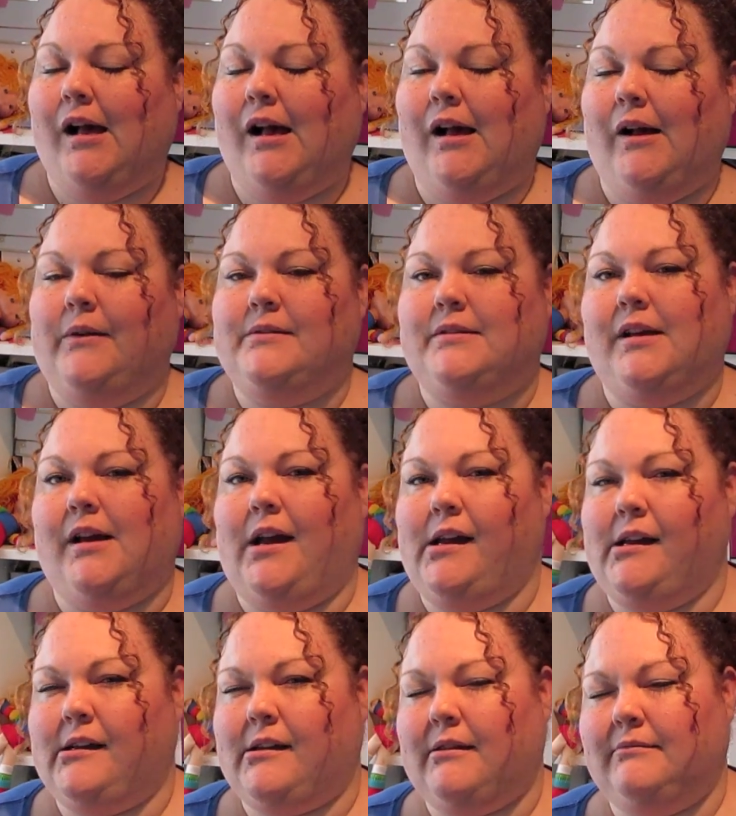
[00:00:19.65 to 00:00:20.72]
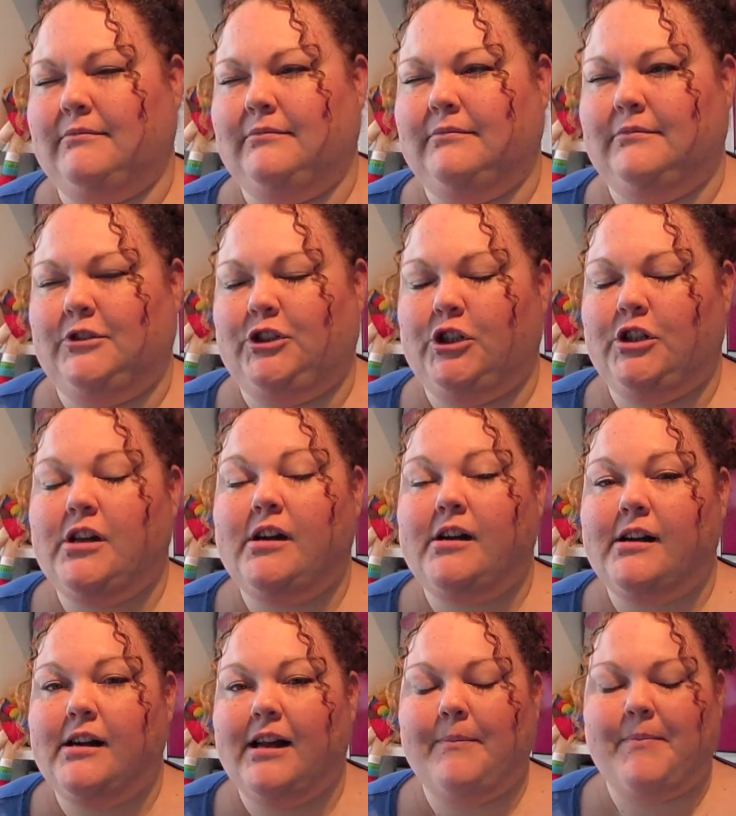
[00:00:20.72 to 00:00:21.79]
I was like, should
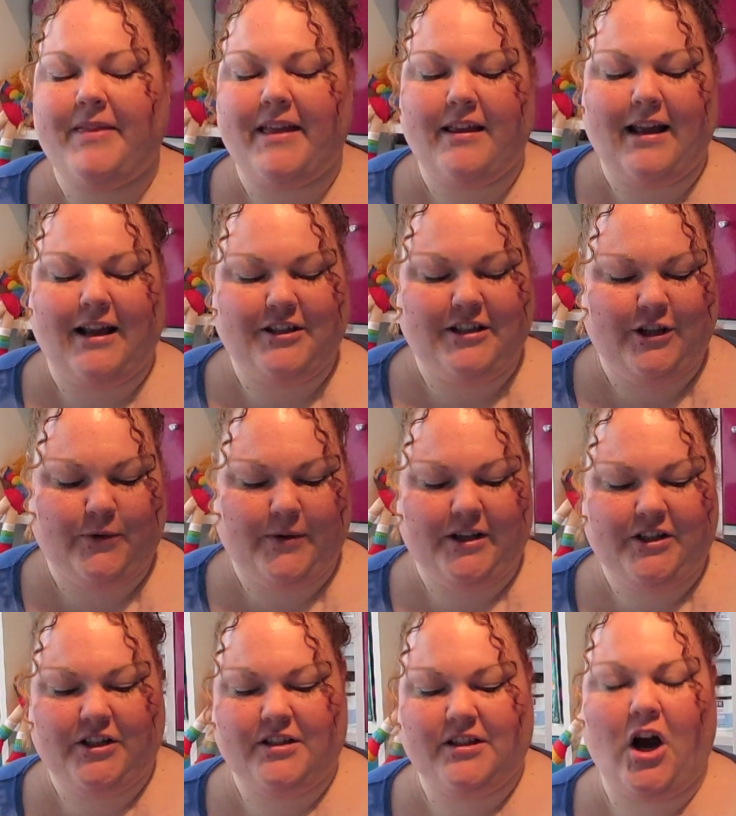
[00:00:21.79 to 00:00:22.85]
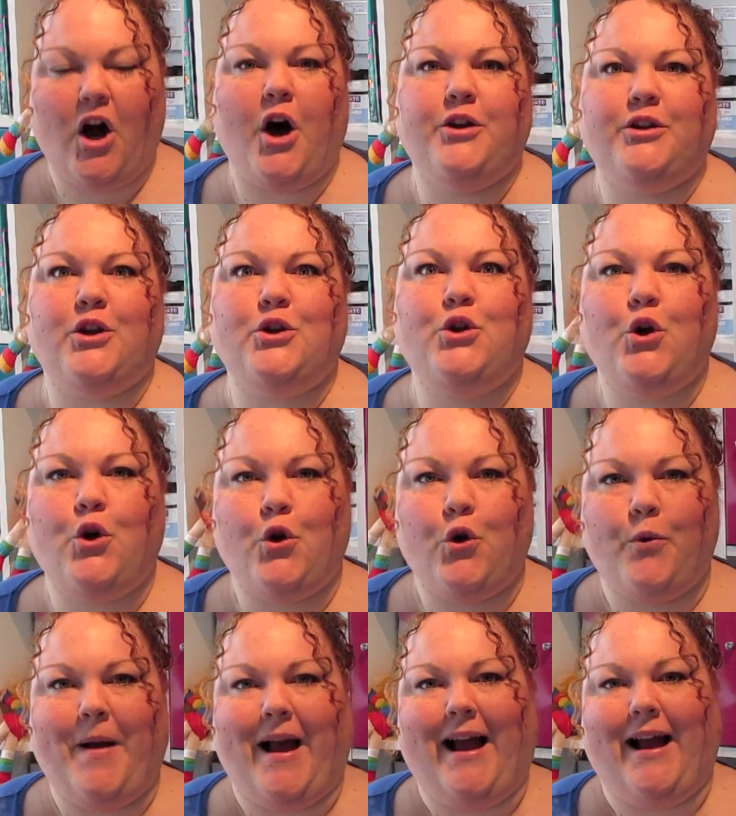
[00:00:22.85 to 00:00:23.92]
I? But then actually the questions aren't
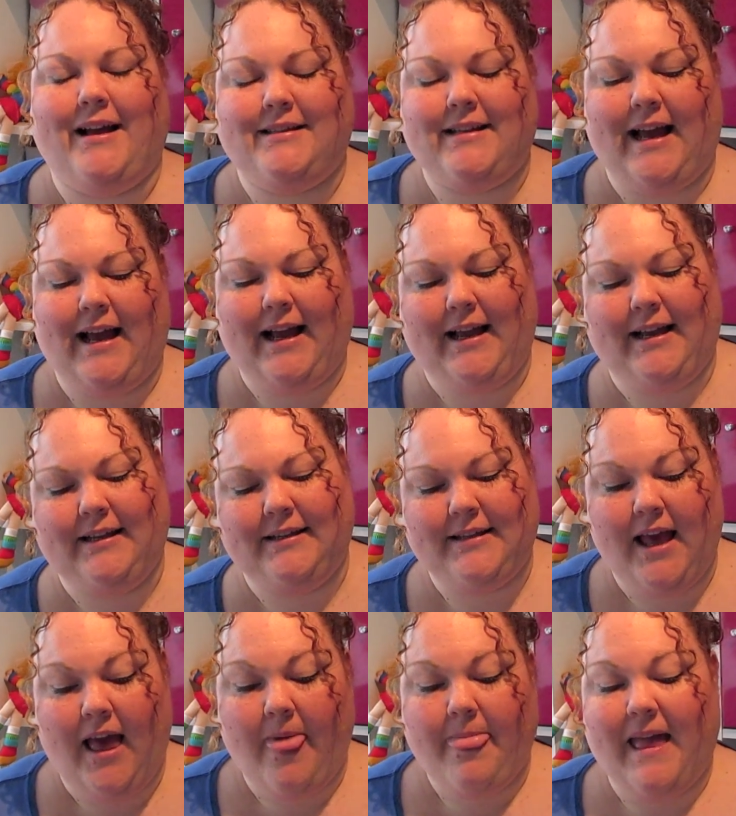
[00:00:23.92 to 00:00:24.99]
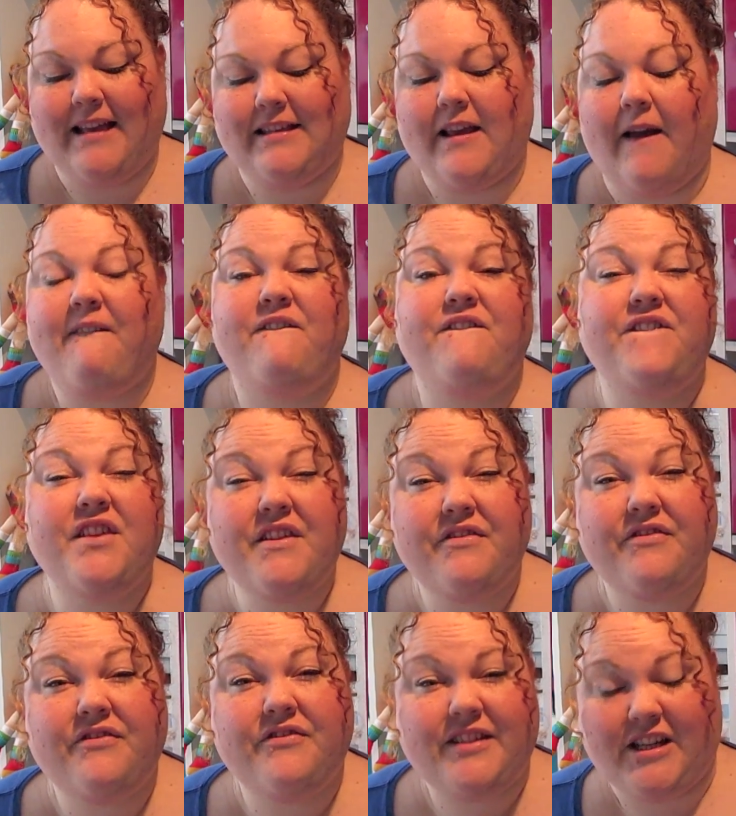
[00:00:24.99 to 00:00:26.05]
too bad, and there's
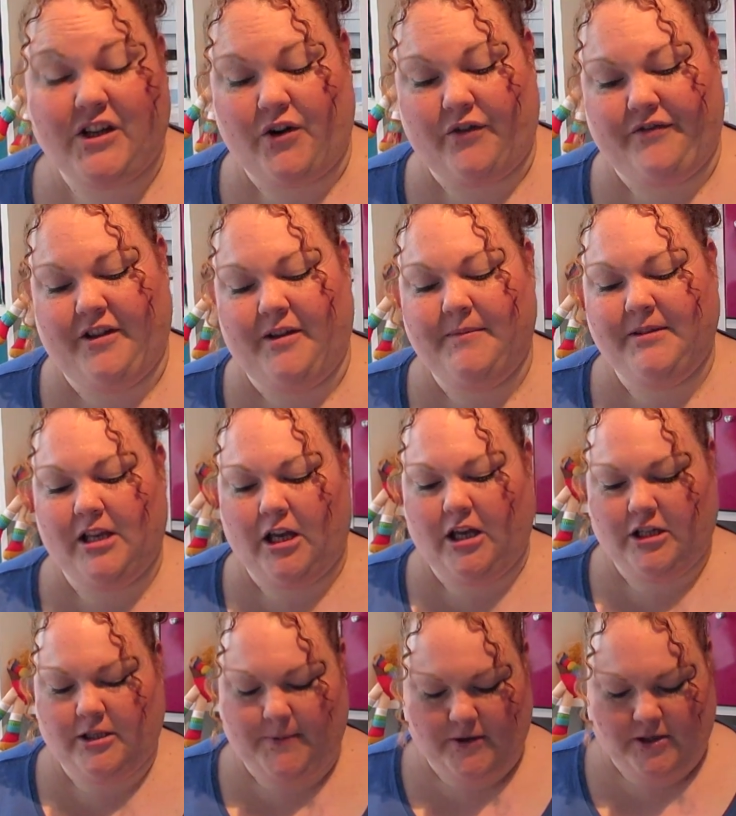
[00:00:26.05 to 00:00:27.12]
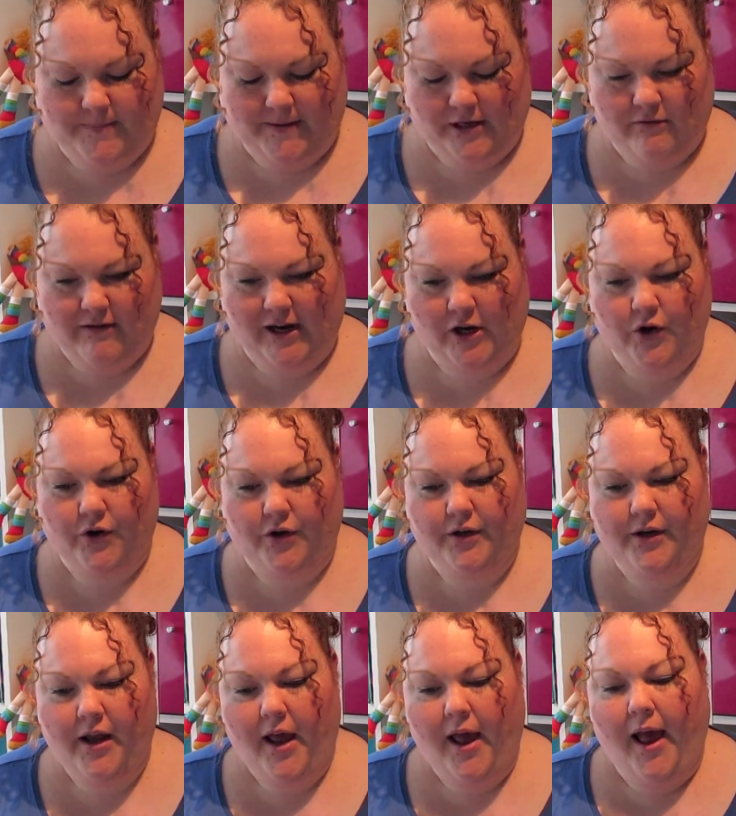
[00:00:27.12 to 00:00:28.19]
50 of them, so I suppose I better crack
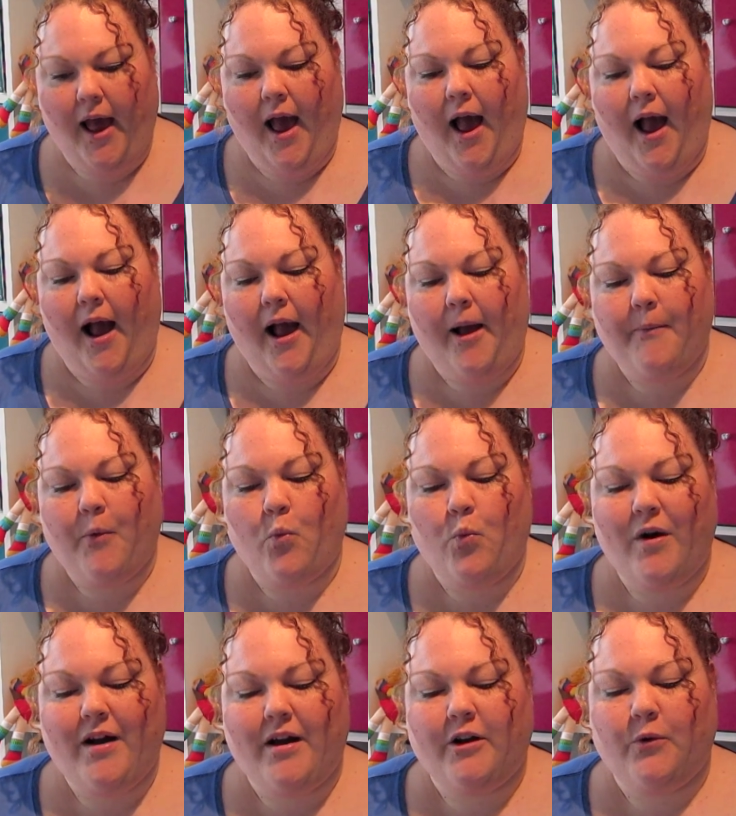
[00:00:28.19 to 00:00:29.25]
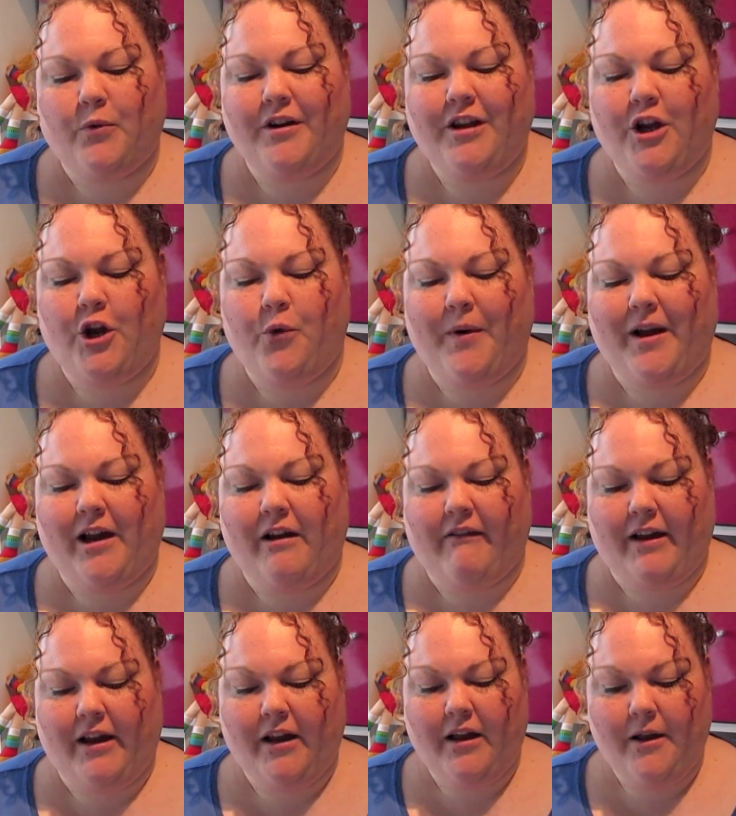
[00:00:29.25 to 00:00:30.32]
on. One, what are you
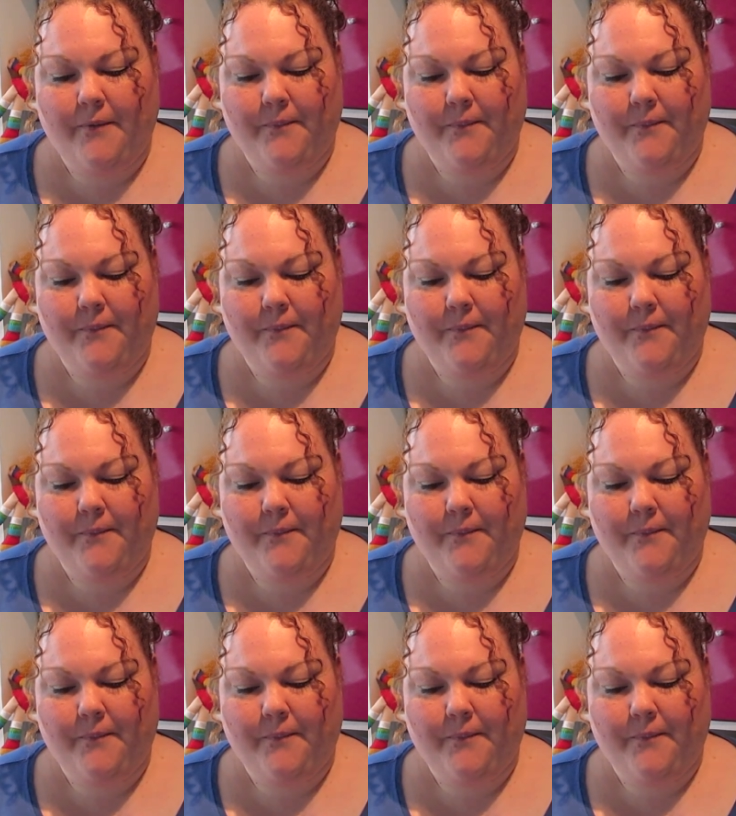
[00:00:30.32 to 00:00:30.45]
wearing?